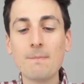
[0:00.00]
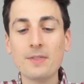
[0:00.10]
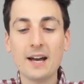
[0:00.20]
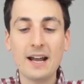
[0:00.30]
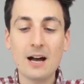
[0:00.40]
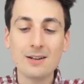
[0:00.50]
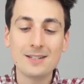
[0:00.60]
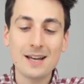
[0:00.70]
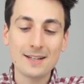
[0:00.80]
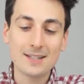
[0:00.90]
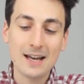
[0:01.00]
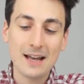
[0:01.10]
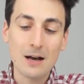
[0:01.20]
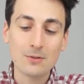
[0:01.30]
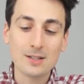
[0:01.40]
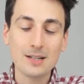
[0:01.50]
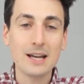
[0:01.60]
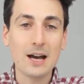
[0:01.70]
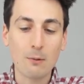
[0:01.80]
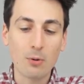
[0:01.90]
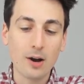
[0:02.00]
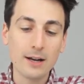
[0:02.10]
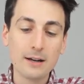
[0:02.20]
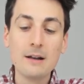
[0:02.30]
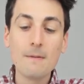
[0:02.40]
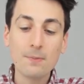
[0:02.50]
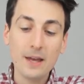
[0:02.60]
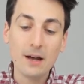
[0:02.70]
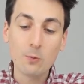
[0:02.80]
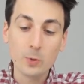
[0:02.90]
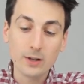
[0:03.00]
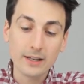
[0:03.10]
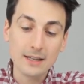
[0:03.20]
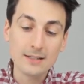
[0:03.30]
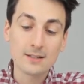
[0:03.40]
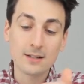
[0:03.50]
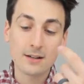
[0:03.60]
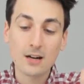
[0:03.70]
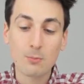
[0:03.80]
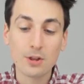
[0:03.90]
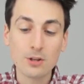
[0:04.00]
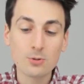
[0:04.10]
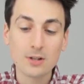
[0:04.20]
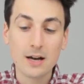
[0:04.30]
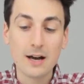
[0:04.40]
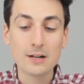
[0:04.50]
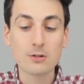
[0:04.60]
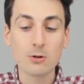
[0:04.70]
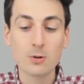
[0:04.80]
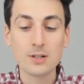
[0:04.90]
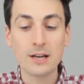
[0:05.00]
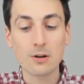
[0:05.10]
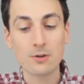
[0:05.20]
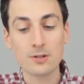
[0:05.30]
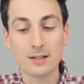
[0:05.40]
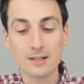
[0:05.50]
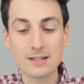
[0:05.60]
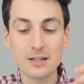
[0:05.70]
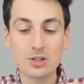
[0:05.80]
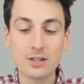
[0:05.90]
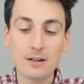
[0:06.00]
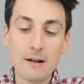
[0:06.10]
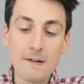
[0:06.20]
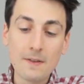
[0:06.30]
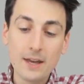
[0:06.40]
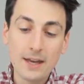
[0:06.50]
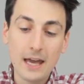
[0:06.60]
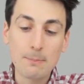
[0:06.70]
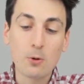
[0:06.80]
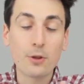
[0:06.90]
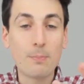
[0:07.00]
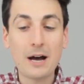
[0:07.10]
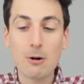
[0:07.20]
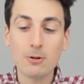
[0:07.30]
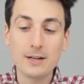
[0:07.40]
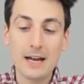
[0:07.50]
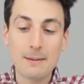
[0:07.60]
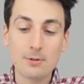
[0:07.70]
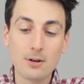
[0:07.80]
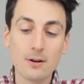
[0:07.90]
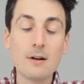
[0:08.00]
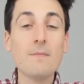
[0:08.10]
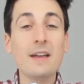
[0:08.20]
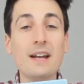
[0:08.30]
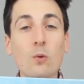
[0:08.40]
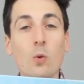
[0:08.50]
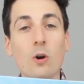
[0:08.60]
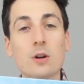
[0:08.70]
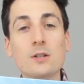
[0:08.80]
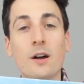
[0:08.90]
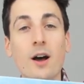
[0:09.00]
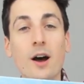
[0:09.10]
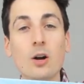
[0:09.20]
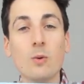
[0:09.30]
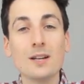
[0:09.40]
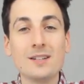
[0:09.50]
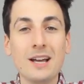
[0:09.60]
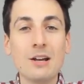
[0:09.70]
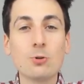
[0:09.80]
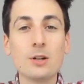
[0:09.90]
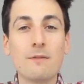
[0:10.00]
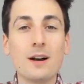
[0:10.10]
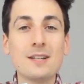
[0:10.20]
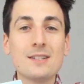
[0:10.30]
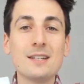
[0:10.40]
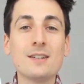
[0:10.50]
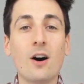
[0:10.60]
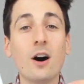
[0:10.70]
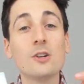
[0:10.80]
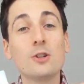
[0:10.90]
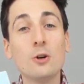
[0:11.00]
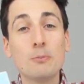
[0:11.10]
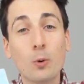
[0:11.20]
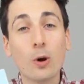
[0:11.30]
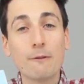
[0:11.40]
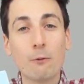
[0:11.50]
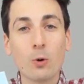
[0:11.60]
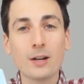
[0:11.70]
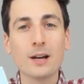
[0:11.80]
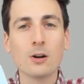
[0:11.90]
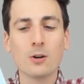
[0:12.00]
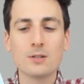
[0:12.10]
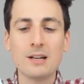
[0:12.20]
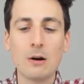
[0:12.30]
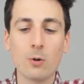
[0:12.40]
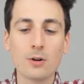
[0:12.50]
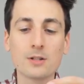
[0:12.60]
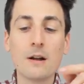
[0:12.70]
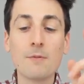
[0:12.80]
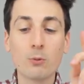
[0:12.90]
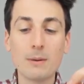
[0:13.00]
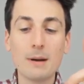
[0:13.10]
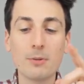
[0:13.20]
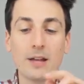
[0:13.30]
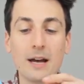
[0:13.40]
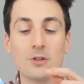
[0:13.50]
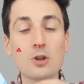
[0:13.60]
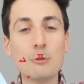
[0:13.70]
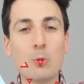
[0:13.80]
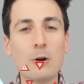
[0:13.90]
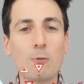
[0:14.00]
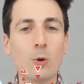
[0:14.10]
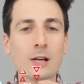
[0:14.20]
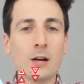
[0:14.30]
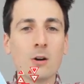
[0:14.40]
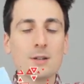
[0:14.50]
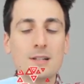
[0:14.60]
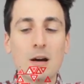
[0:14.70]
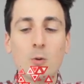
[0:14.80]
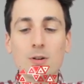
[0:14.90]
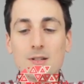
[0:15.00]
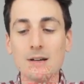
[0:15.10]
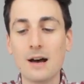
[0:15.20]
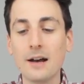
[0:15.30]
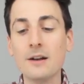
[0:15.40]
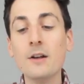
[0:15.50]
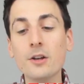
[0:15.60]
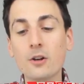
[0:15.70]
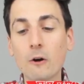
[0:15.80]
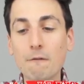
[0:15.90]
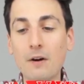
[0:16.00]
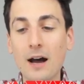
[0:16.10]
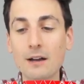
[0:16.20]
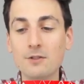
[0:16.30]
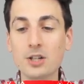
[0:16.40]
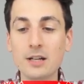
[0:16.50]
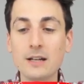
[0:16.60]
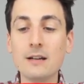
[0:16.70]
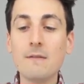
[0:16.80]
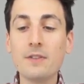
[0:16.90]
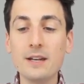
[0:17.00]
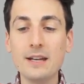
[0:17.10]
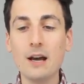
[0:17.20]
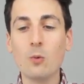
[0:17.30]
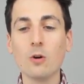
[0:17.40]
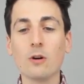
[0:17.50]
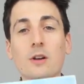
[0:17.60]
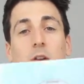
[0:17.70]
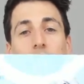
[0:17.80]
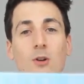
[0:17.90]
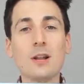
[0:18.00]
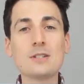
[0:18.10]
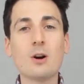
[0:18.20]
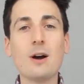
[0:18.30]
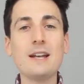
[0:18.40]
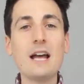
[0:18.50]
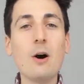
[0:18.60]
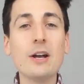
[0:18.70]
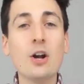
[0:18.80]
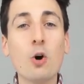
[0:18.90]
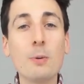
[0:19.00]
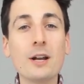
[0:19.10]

that out and test that out and see how bright that really is. It's going to come with a user guide, screws, anchors, an extension cable, the power adapter, and it works on iOS and Android devices on 2.4 gigahertz networks. Remember that 2.4 gigahertz networks, not your 5G network. So let's go ahead now and open it